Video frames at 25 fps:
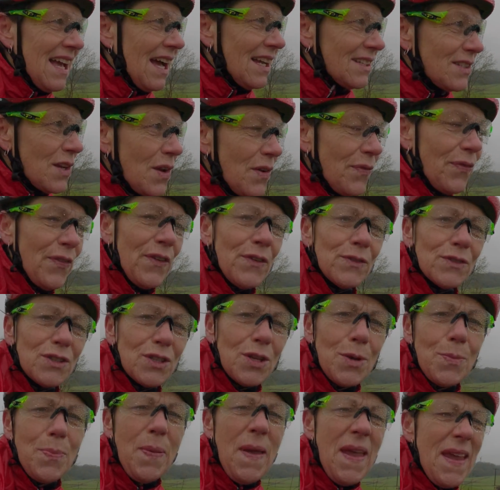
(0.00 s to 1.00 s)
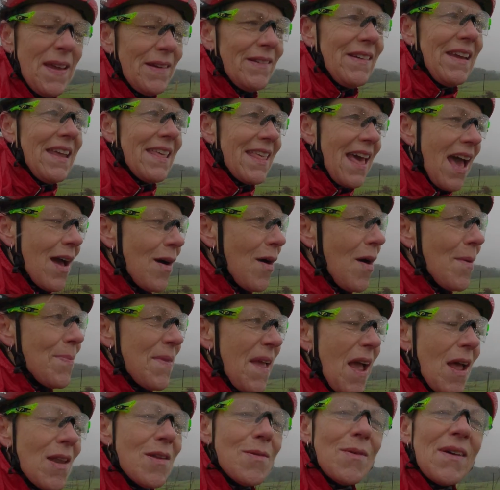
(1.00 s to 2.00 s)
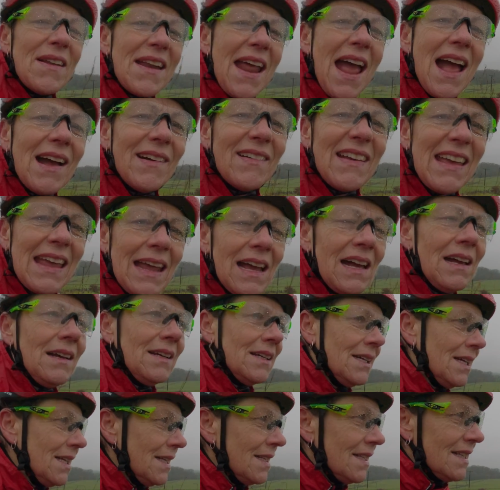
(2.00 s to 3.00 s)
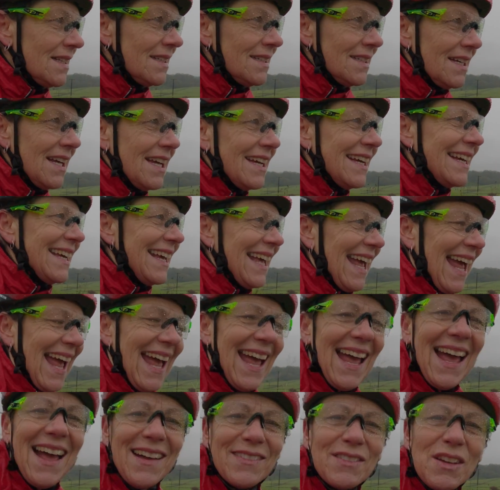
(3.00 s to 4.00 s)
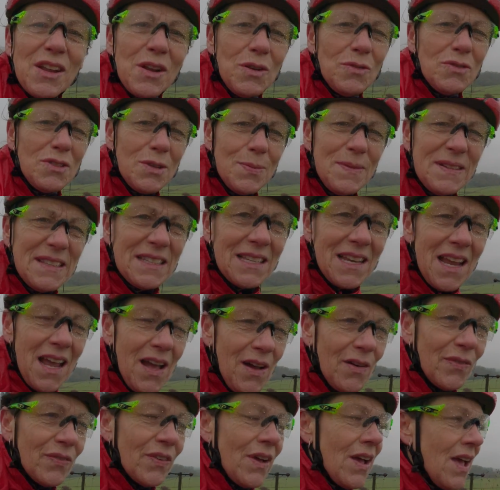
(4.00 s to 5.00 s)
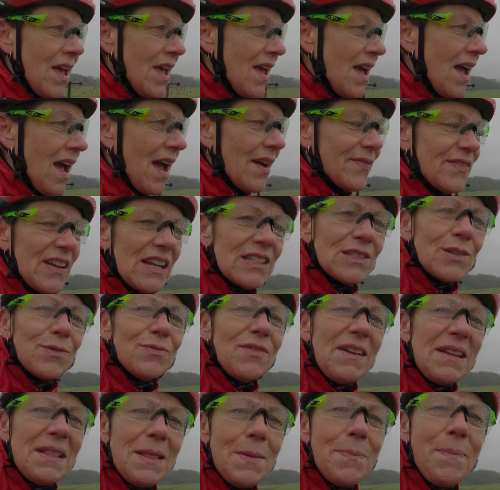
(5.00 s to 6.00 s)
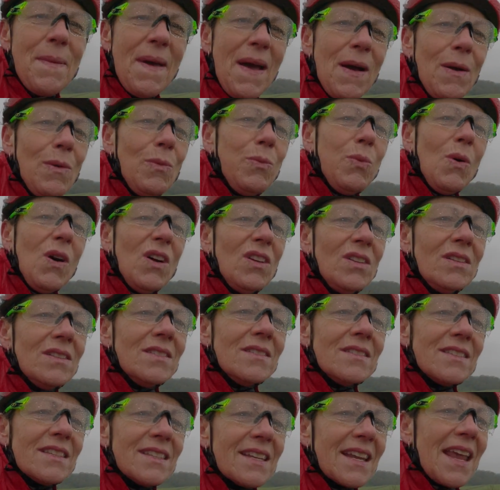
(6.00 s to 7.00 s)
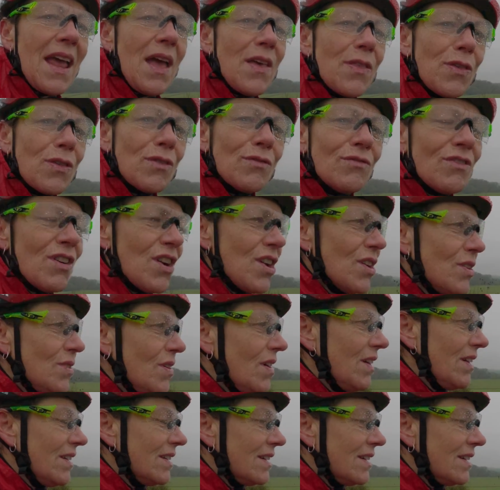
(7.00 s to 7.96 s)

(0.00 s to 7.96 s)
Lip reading: I do feel superior though, I'm the only one out here. I've got it all to myself. I haven't had to ring the bell once to get through.